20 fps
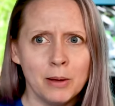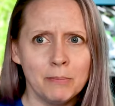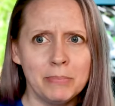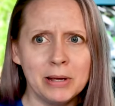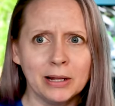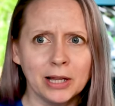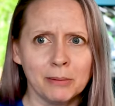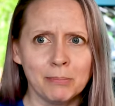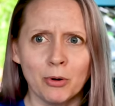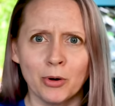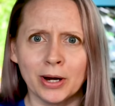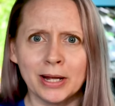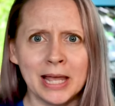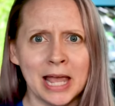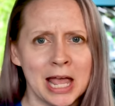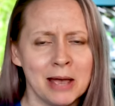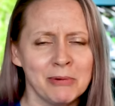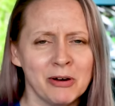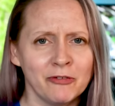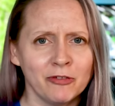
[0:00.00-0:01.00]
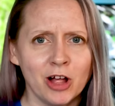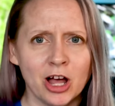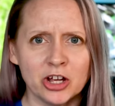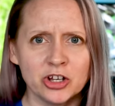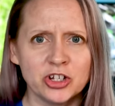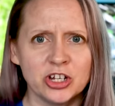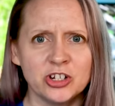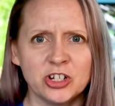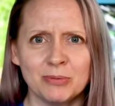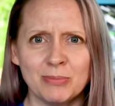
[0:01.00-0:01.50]
be a little more
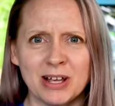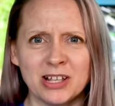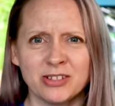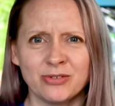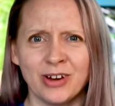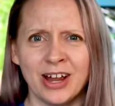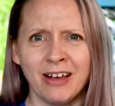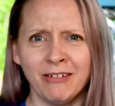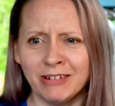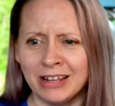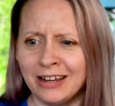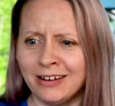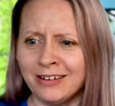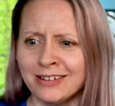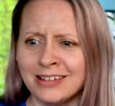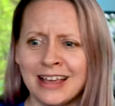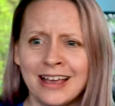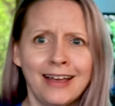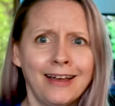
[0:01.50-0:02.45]
camouflaged into my surroundings,